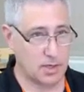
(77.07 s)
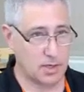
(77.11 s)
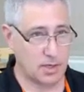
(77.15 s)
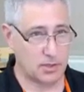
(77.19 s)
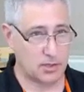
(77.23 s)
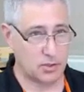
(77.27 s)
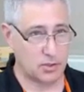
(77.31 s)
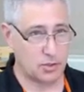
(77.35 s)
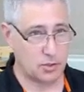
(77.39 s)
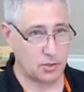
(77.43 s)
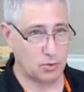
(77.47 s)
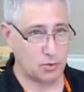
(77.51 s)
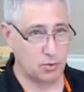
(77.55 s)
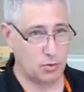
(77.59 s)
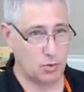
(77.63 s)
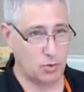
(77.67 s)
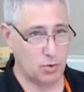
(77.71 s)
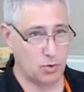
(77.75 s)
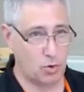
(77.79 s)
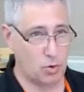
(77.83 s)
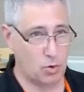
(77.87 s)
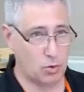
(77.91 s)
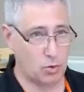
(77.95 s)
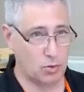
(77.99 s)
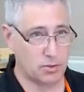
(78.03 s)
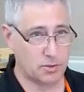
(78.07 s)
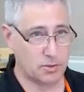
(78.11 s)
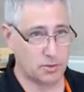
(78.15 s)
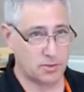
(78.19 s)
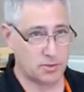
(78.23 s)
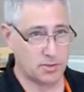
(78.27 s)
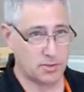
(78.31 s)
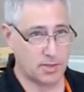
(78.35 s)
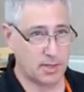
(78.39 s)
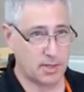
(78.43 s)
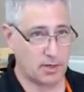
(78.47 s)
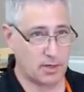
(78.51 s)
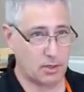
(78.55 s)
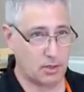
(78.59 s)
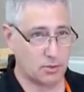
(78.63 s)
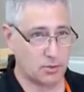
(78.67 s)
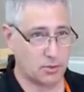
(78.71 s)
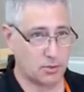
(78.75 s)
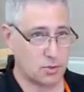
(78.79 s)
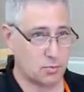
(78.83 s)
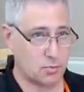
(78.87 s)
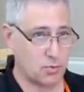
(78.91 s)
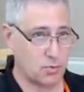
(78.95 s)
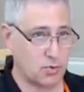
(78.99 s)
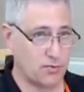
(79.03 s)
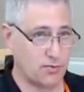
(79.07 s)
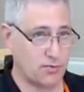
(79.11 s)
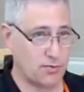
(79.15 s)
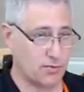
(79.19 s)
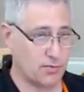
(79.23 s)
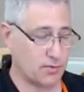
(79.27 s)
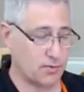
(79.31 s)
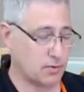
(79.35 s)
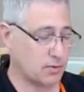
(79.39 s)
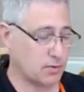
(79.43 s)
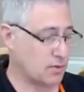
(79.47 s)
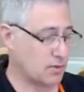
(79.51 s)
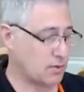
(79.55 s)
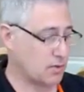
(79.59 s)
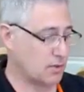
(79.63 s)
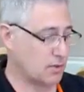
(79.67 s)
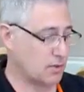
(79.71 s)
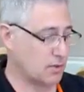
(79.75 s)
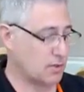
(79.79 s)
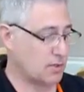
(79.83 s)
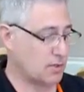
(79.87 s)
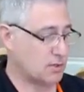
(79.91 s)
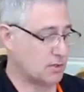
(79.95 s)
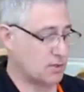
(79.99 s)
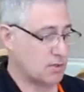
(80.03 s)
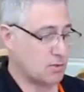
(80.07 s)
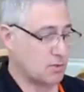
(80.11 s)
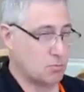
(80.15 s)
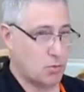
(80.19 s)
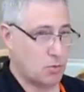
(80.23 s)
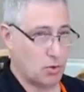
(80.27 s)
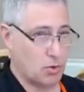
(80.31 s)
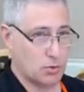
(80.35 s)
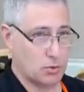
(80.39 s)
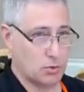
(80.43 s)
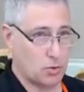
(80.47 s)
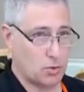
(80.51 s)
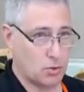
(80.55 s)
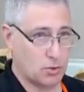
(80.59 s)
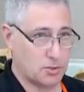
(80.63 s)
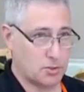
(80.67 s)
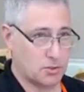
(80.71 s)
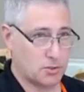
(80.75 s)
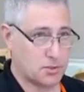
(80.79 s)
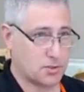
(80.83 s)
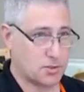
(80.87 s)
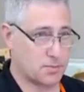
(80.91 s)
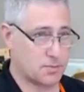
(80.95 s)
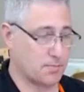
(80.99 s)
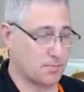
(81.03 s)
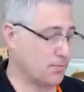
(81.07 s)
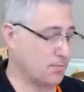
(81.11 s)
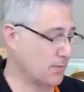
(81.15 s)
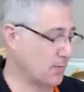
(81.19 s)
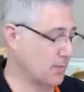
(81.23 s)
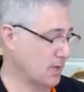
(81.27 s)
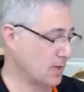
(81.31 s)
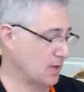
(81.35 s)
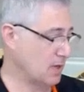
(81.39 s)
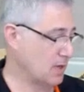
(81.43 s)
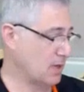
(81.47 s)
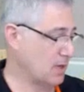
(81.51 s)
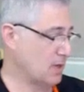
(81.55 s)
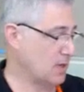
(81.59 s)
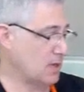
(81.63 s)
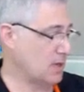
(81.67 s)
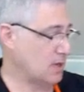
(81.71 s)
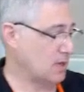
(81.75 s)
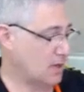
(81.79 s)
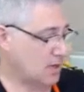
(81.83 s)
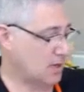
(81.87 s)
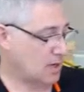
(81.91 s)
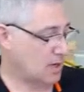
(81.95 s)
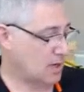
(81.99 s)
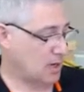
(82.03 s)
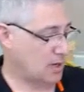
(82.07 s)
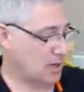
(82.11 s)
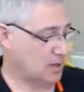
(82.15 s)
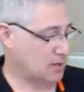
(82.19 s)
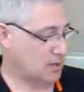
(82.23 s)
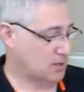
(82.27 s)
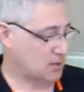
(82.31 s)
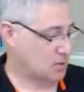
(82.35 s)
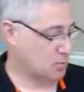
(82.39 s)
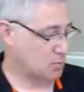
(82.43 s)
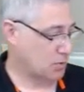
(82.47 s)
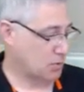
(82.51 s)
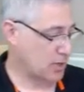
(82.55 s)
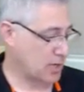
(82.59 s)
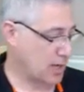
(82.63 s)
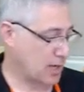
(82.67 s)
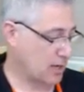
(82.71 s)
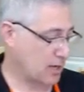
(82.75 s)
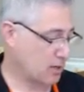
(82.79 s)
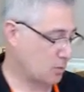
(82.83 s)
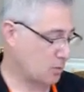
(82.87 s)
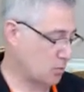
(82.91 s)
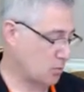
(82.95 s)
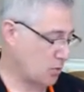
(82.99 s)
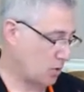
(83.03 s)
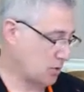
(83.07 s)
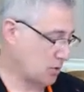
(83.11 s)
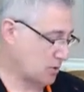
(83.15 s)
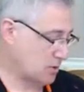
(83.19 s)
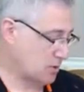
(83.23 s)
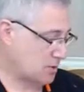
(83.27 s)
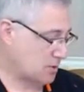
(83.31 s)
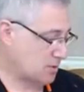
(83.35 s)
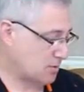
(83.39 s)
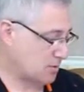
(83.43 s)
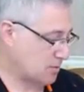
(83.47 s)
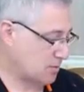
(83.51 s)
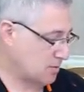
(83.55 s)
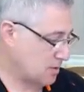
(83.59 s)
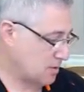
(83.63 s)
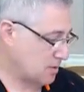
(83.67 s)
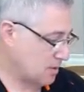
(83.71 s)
Got 2 holders that also move. These are the bolt holders. This is where you hang your bolts.